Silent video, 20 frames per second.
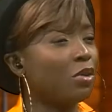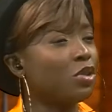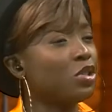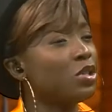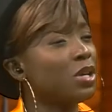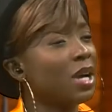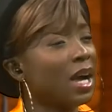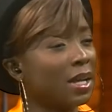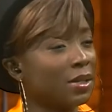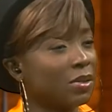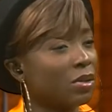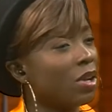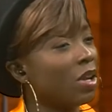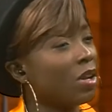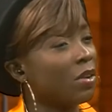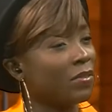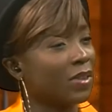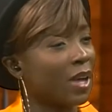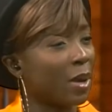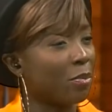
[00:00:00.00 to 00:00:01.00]
do you handle all
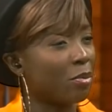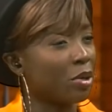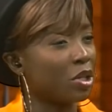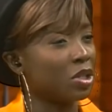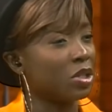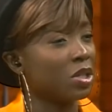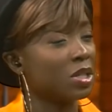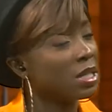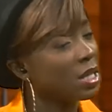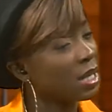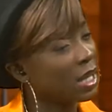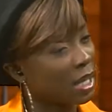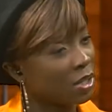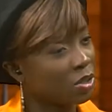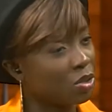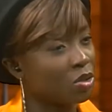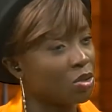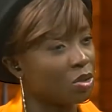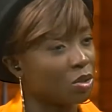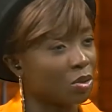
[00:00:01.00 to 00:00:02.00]
of that pressure? Does it get
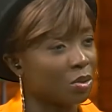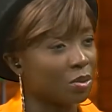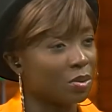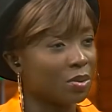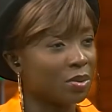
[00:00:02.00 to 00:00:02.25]
to you?